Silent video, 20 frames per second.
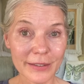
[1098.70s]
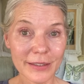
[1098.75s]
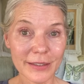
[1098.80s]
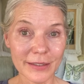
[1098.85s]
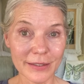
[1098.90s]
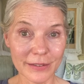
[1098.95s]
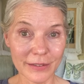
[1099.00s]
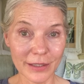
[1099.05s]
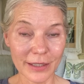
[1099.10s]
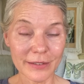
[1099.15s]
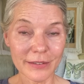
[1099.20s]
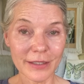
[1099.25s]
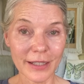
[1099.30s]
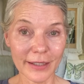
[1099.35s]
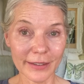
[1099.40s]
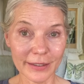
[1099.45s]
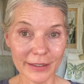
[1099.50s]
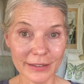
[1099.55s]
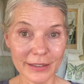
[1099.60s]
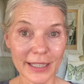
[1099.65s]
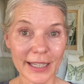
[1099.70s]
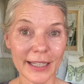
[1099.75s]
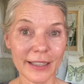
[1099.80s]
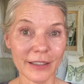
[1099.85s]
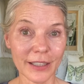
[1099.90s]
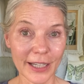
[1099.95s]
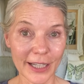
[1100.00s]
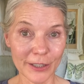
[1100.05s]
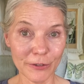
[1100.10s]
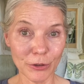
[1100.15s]
this does not
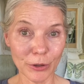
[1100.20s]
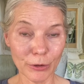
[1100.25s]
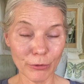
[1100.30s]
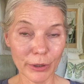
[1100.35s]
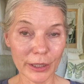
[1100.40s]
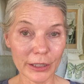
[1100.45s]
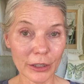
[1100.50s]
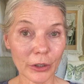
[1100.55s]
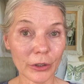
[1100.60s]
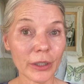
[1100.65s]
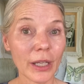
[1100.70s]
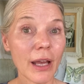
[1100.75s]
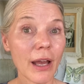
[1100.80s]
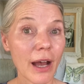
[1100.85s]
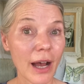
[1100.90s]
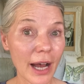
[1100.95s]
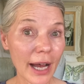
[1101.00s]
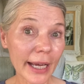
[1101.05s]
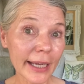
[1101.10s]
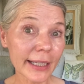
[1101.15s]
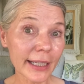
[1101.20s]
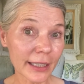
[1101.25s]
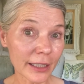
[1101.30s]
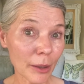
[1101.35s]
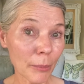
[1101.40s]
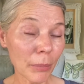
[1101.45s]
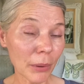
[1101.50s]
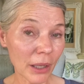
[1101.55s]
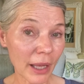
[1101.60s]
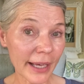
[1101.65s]
contain hydroquinone, I can
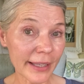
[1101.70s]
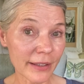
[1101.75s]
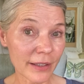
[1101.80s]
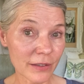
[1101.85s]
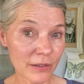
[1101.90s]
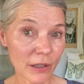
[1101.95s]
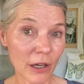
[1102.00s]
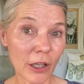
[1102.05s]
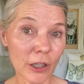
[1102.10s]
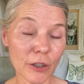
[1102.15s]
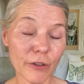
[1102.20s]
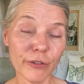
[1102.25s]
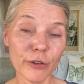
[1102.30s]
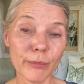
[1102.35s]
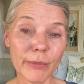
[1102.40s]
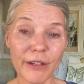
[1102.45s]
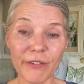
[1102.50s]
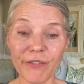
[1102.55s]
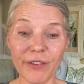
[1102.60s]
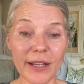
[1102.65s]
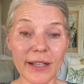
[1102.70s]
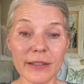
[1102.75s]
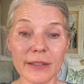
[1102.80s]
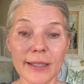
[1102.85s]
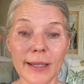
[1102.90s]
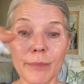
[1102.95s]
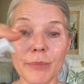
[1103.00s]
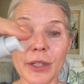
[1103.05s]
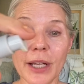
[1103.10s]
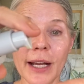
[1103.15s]
apply this all over my face.
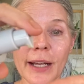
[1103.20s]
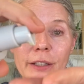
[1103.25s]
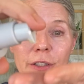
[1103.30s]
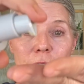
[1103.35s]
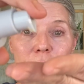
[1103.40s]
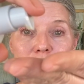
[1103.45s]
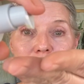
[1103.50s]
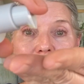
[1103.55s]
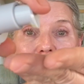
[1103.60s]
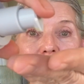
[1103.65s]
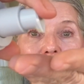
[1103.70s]
I'm not using